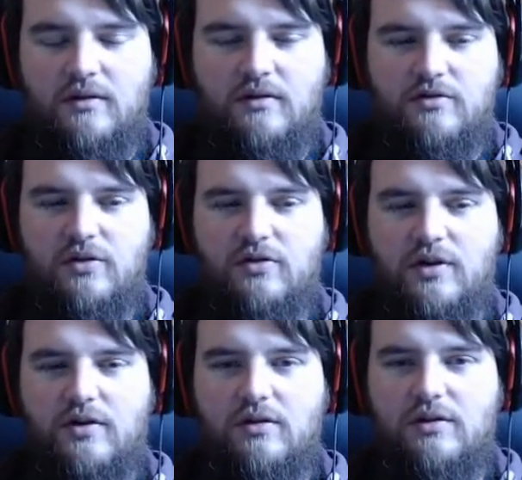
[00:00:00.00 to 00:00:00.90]
So they
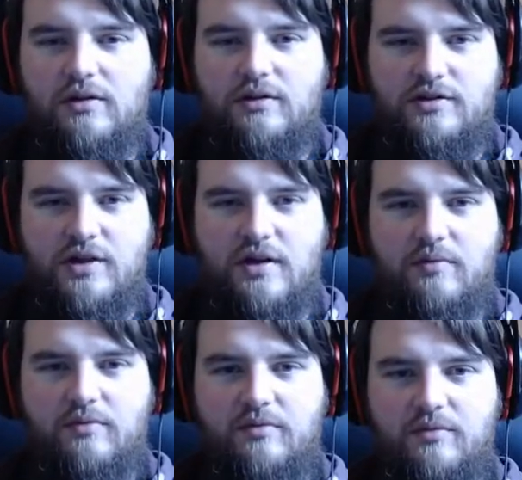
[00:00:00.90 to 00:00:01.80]
all look the same,
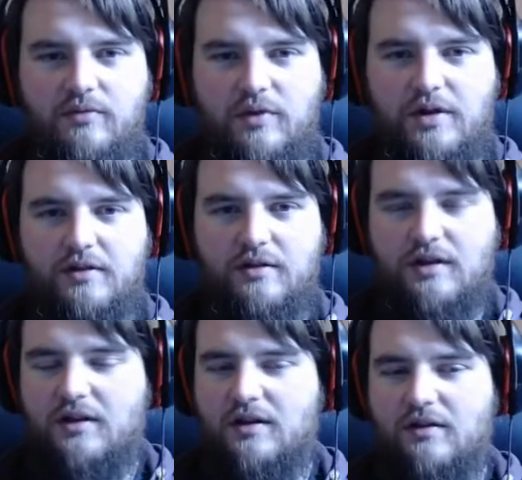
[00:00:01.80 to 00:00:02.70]
right? And
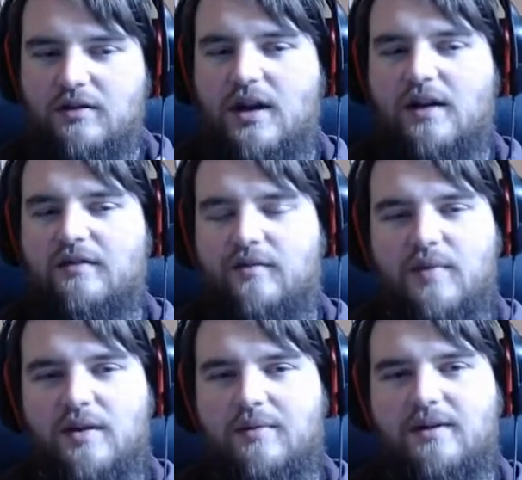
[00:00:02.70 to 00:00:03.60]
they have
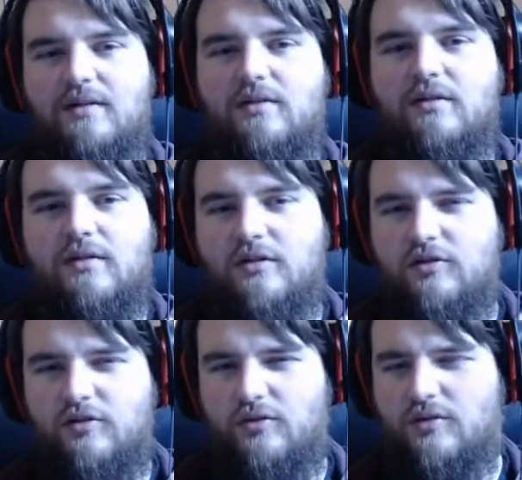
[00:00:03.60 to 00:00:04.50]
maybe
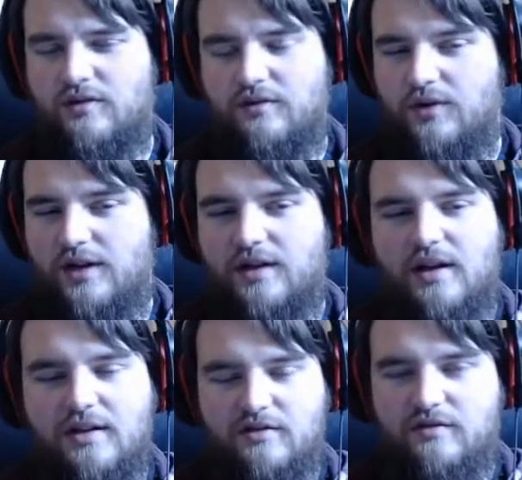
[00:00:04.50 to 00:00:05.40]
2 or 3
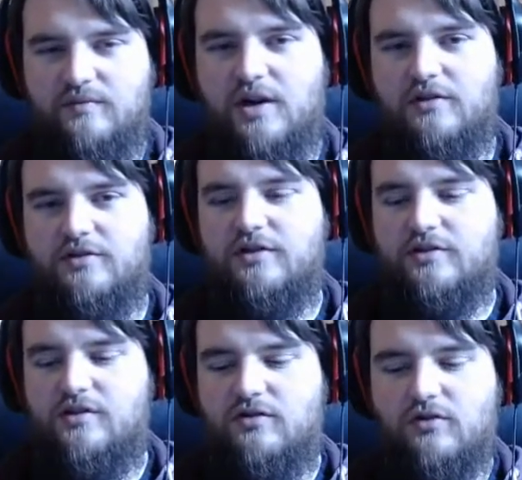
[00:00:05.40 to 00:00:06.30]
kinds of monsters.
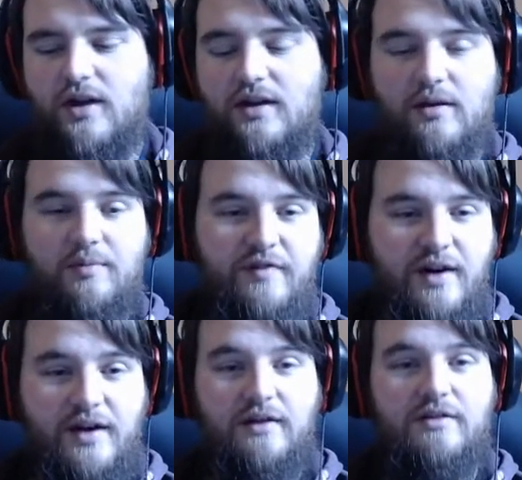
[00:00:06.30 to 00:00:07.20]
So you end up
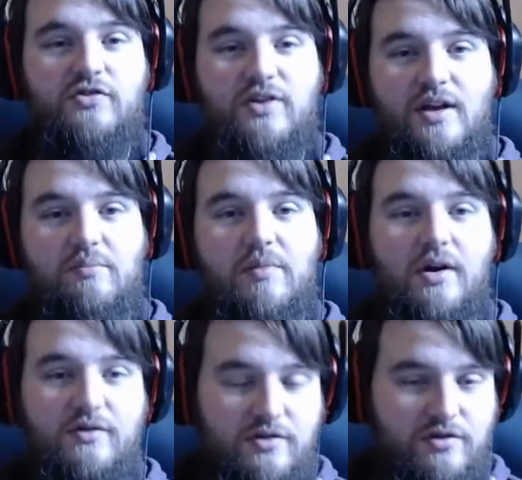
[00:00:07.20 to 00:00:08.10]
fighting the same
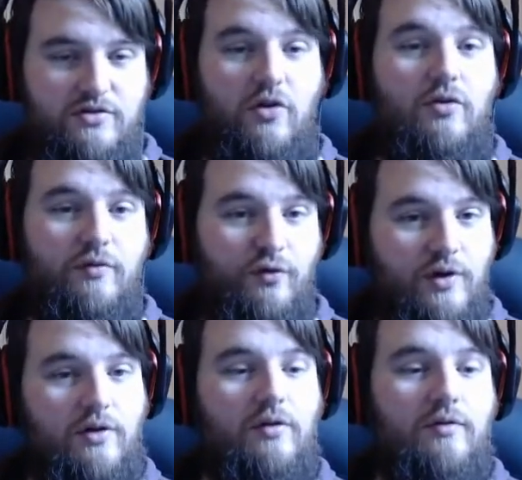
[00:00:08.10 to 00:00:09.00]
monsters over and
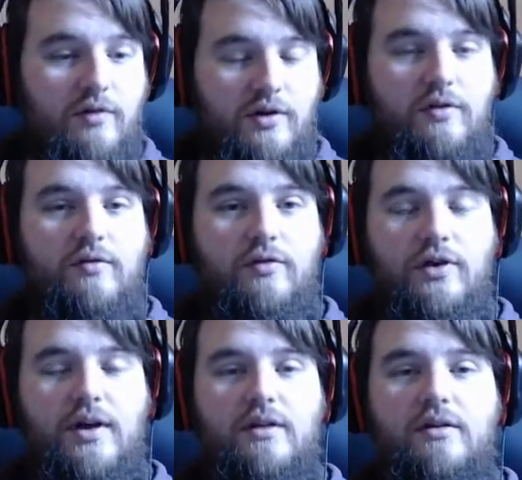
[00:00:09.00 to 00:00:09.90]
over and over again.